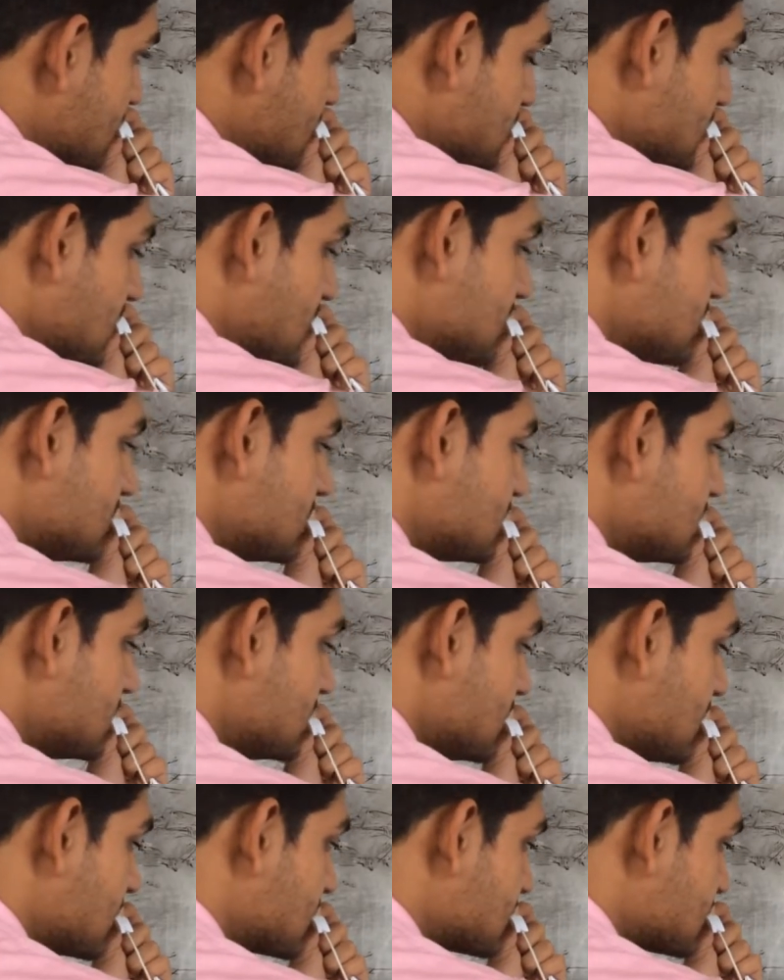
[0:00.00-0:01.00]
each length is
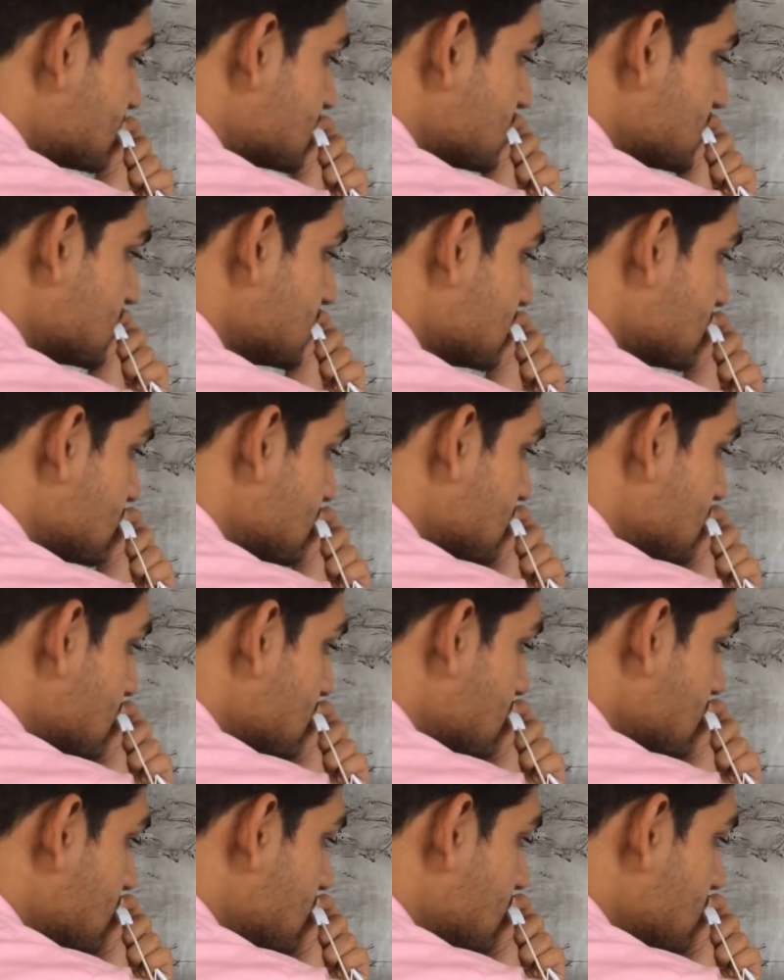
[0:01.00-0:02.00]
dx.
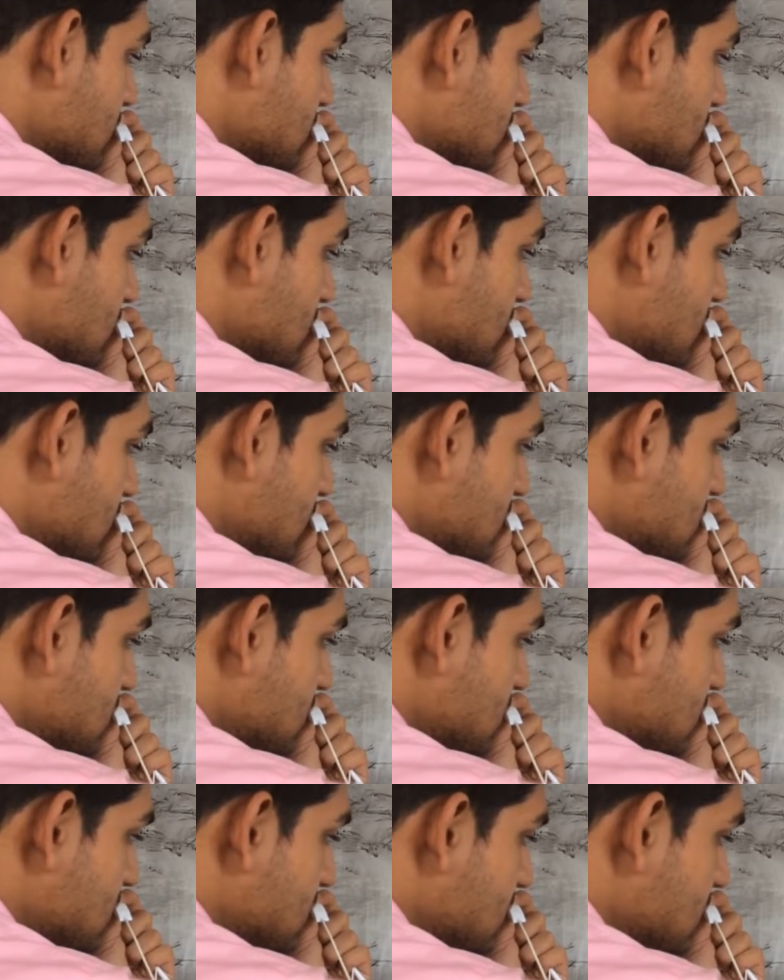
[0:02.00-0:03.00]
So
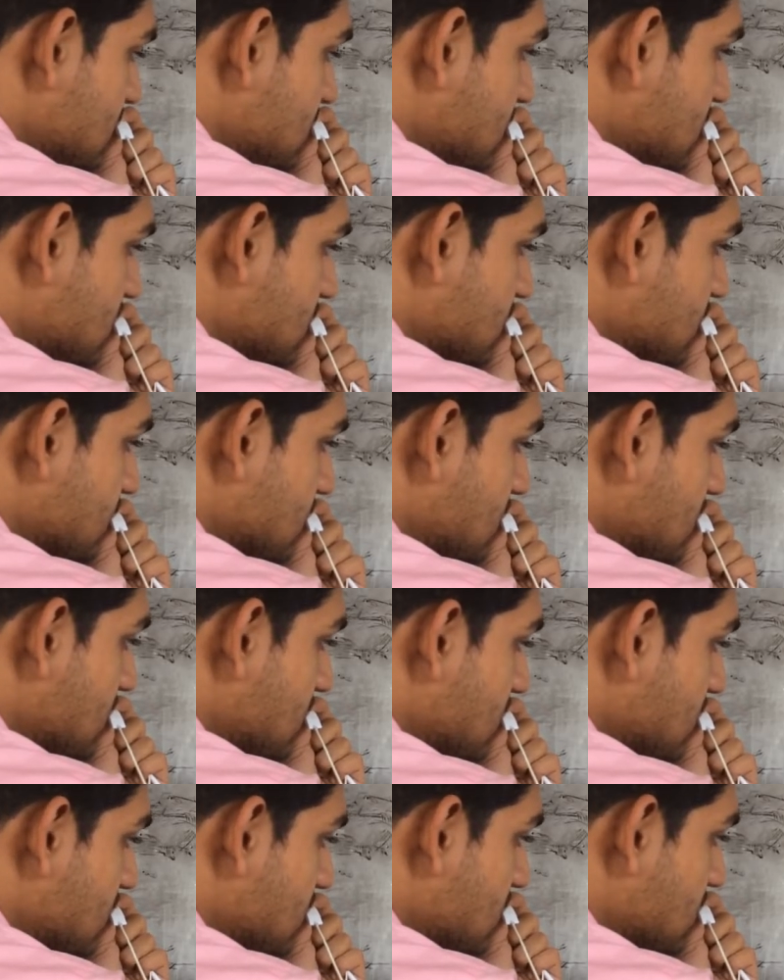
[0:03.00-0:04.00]
each
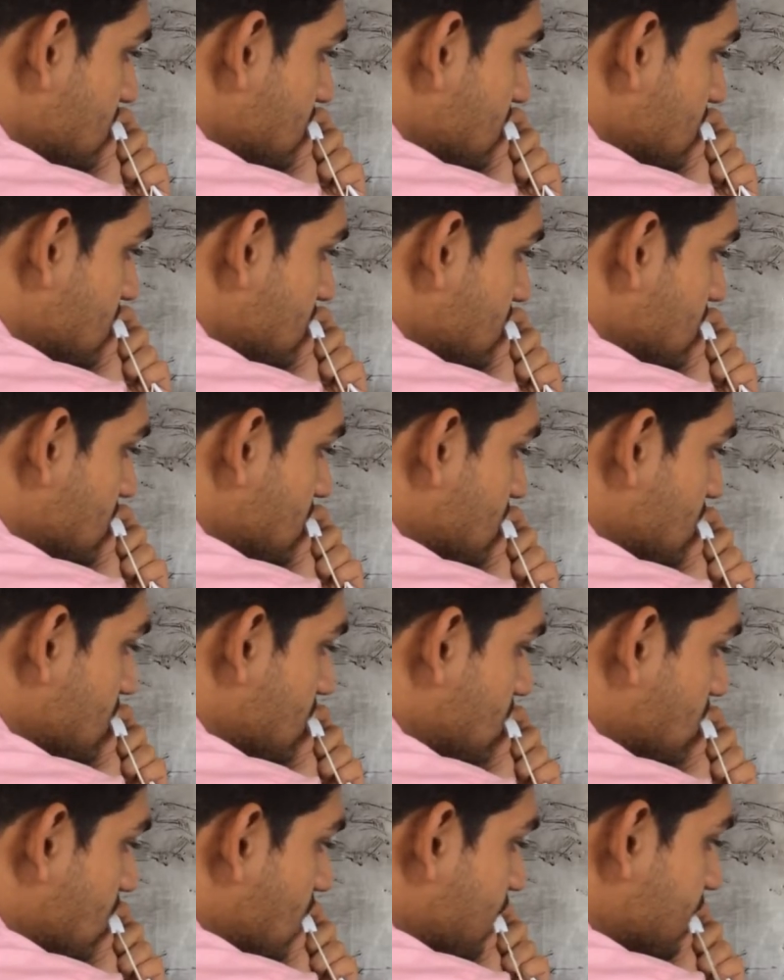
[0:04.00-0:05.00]
interval
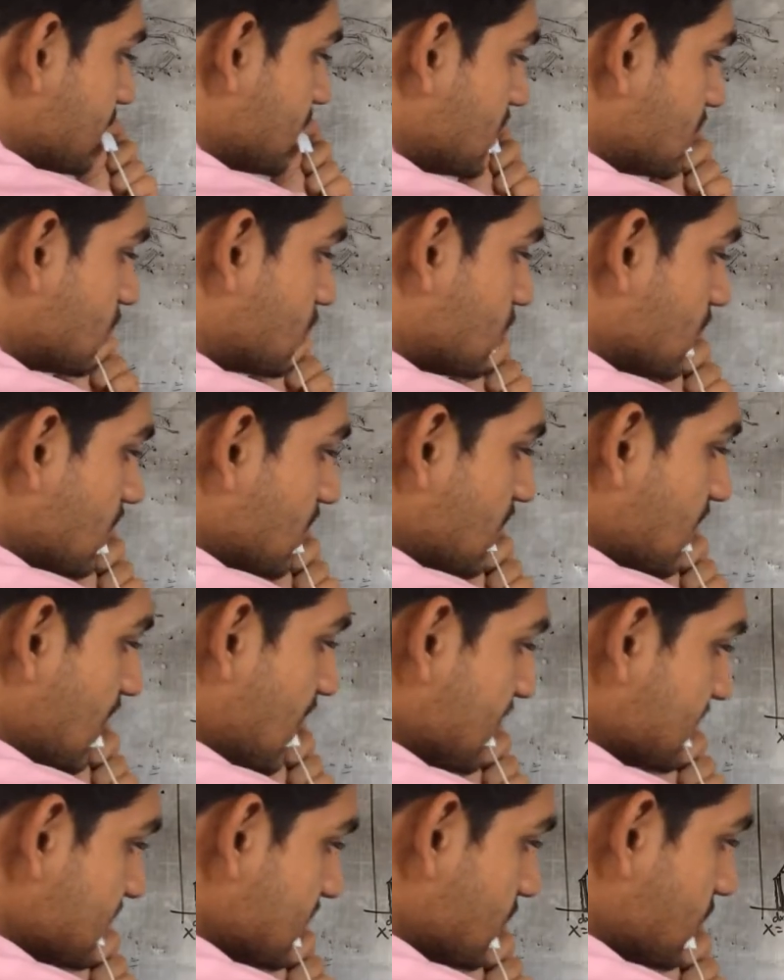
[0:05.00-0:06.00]
of
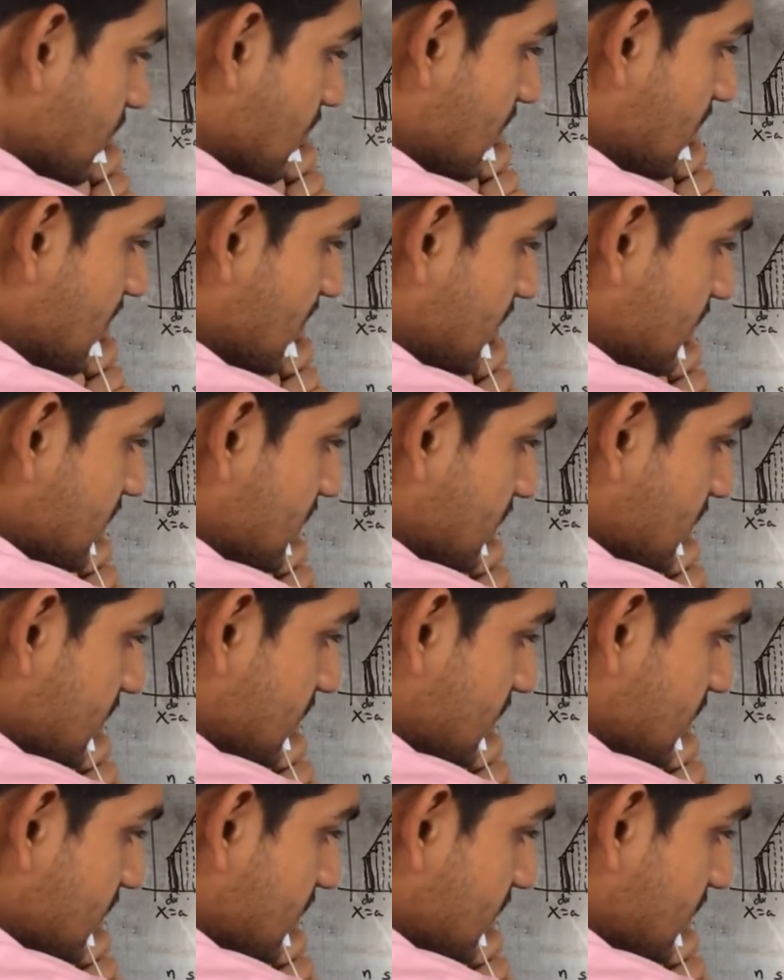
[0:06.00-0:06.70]
has equal length